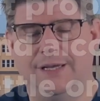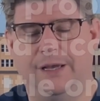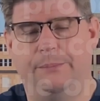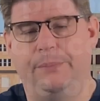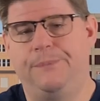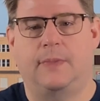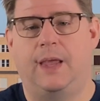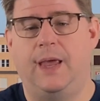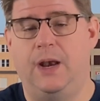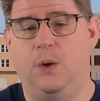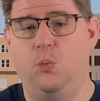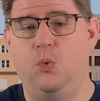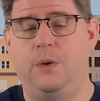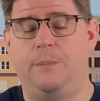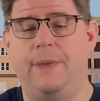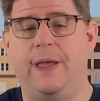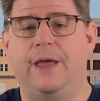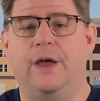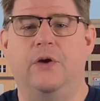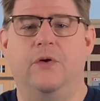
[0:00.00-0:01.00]
tip. And it
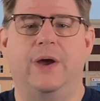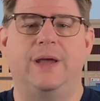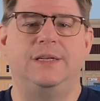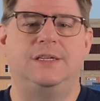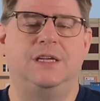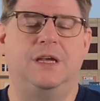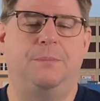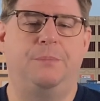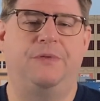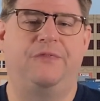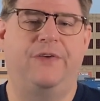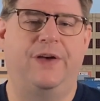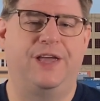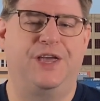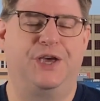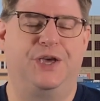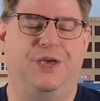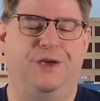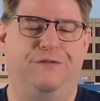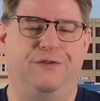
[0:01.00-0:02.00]
would make a great tip if I
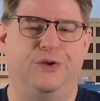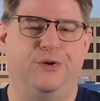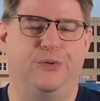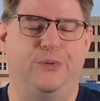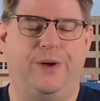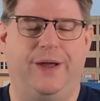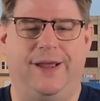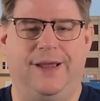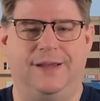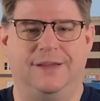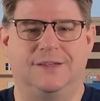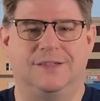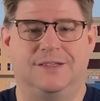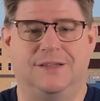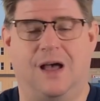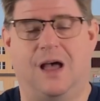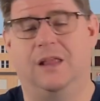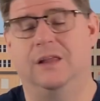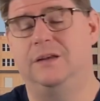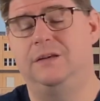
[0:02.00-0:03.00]
could give you a
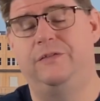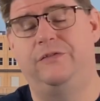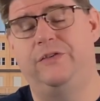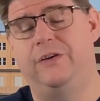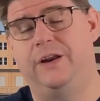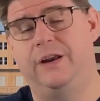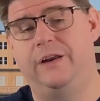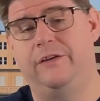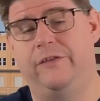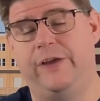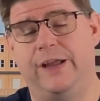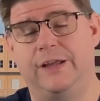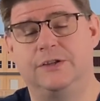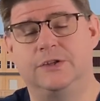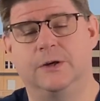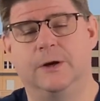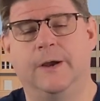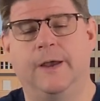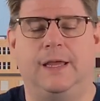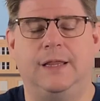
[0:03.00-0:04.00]
solid, definitive
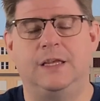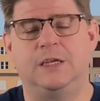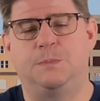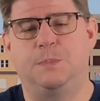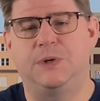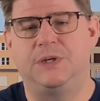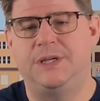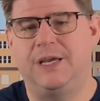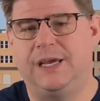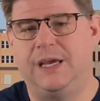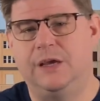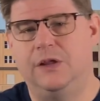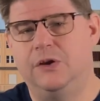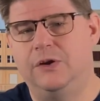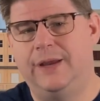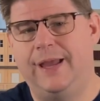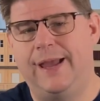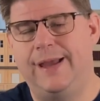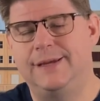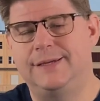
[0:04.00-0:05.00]
answer. In this
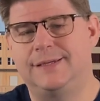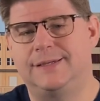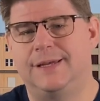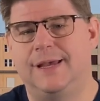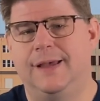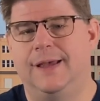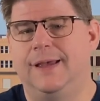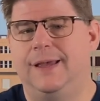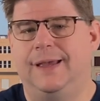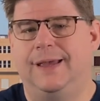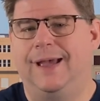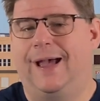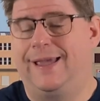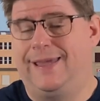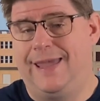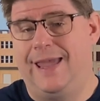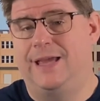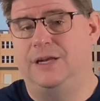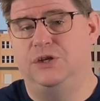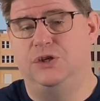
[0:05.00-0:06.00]
particular case, I
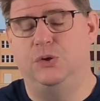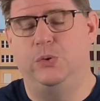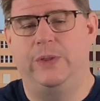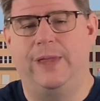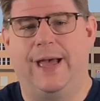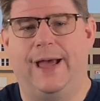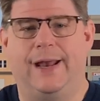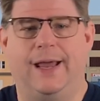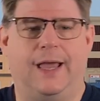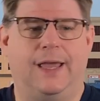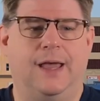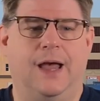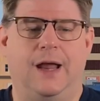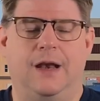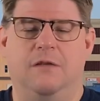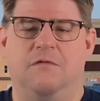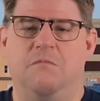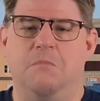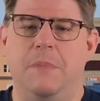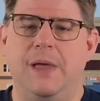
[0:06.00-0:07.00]
can't do that. I
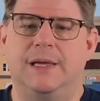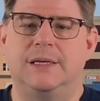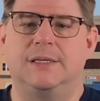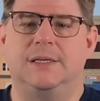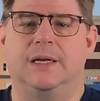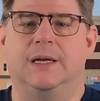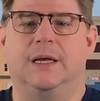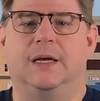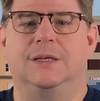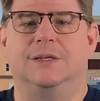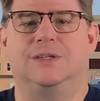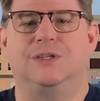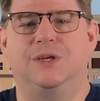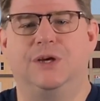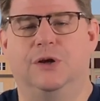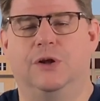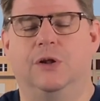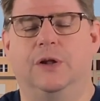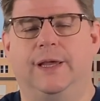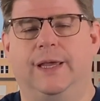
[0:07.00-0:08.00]
kind of mixed it
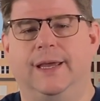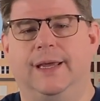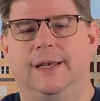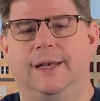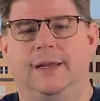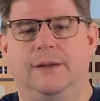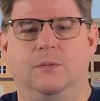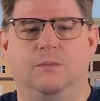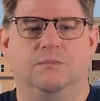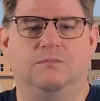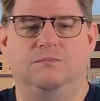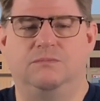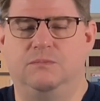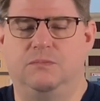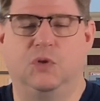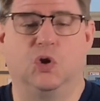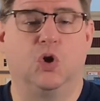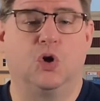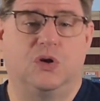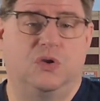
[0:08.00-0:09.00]
until it
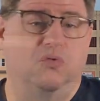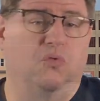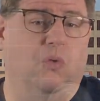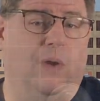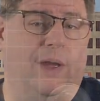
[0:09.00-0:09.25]
looked